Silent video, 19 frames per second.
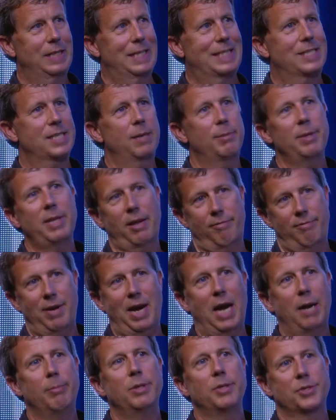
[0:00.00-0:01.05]
some of that
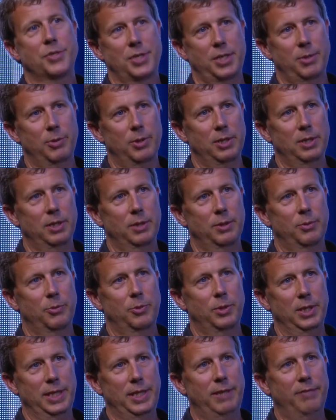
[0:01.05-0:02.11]
vibrancy will
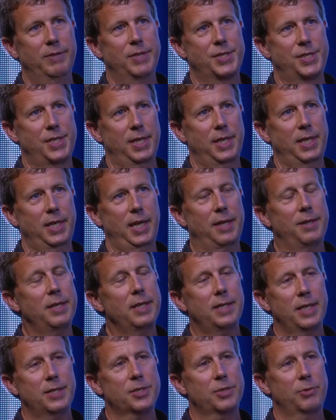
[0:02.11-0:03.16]
leave the city, and I
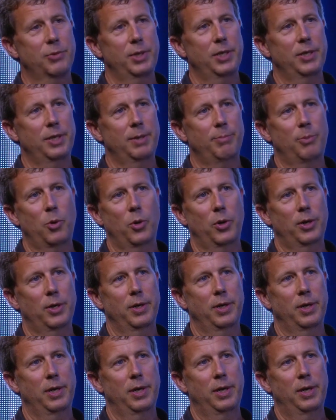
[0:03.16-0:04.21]
think that's a really
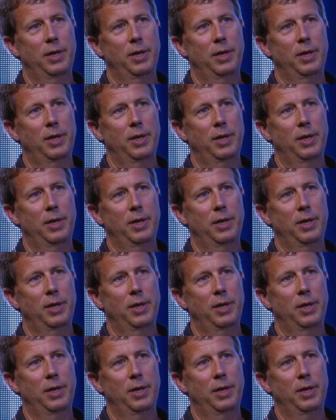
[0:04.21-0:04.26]
important